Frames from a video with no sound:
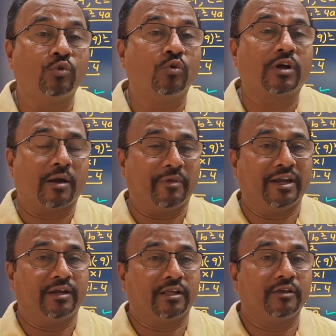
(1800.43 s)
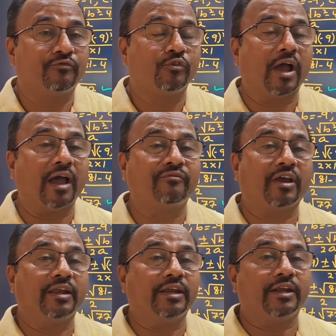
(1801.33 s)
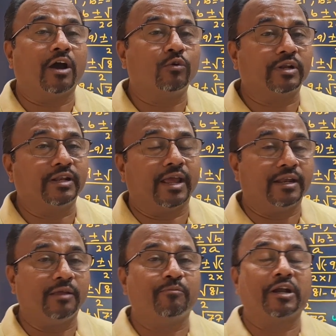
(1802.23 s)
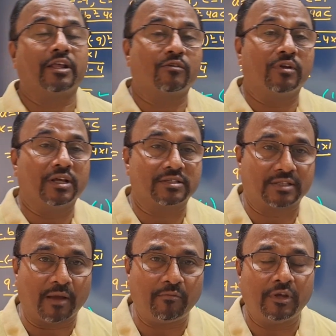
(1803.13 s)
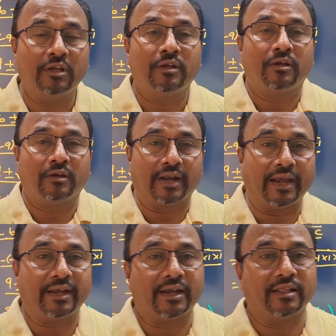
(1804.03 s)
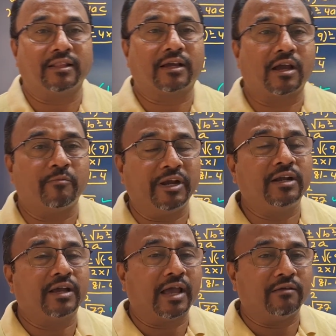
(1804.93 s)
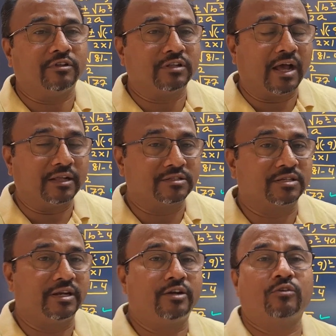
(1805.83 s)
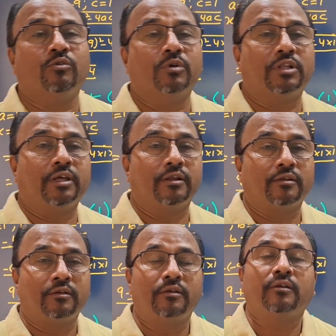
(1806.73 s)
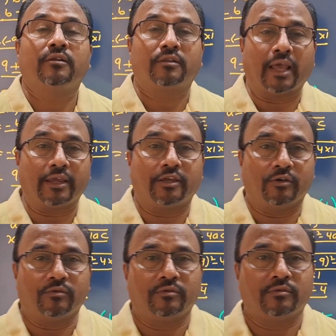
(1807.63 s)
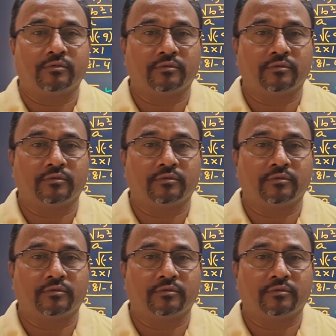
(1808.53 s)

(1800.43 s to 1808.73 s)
do comment. If you have any doubt in any particular sum, write it in the comment. I will answer it over there. Thank you.